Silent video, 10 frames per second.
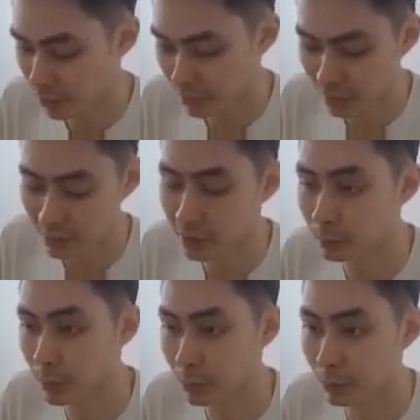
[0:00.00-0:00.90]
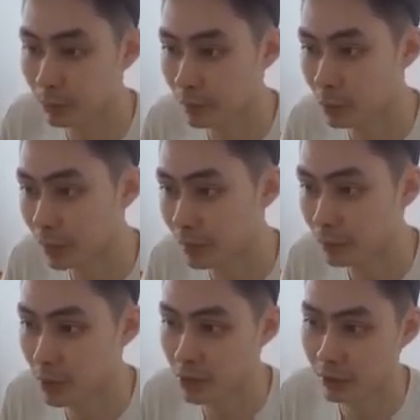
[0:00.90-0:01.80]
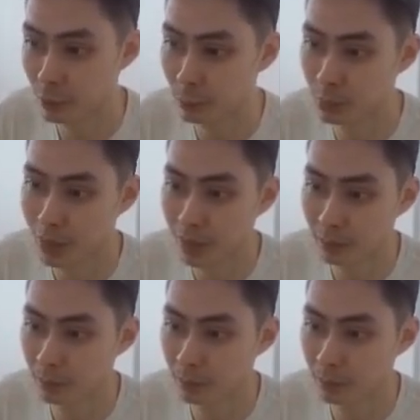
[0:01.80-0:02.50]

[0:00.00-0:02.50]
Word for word: just a simple numeric, we just have to put item.